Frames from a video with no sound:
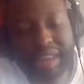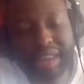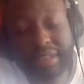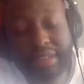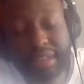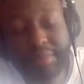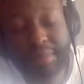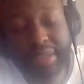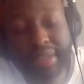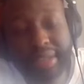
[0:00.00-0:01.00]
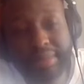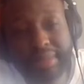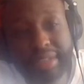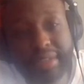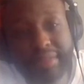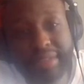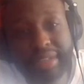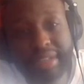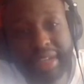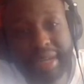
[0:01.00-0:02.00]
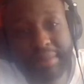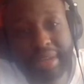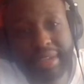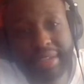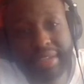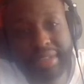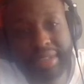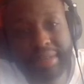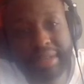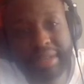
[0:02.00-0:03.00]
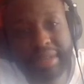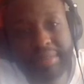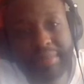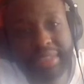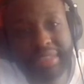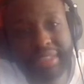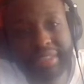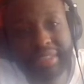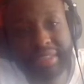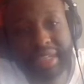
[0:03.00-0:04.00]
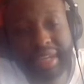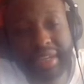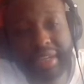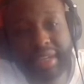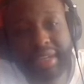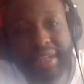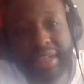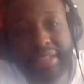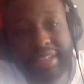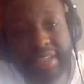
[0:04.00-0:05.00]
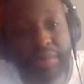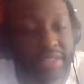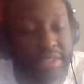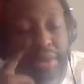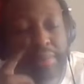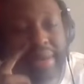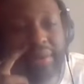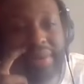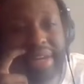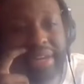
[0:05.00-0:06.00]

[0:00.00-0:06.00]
was just going to bring that up, Steve, that Amir didn't mention. Yeah, he said he wants to turn back around